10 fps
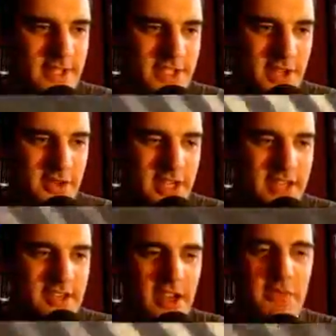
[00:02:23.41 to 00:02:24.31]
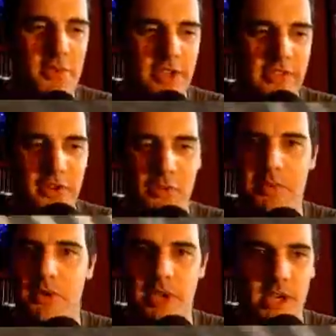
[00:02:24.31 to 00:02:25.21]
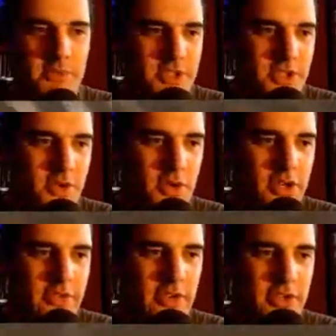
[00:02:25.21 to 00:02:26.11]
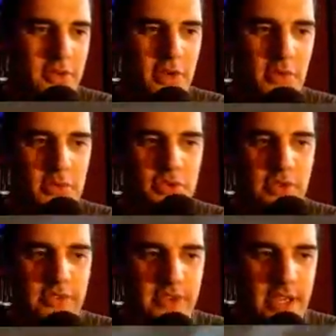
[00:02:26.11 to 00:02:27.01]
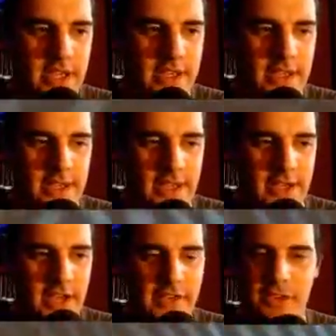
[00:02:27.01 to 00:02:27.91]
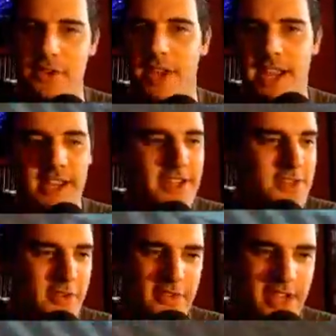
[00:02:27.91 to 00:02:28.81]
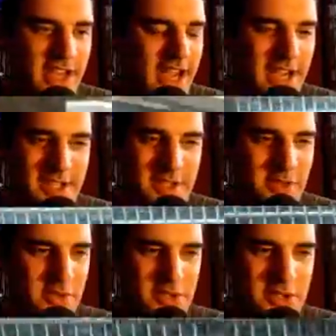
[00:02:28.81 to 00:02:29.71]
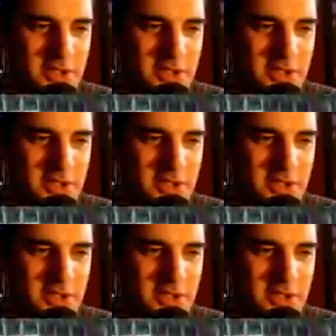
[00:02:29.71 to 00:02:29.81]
so it is slightly more difficult building up your score. You've got to do a lot more drifting, and I haven't got the hang of the drifting at all. I just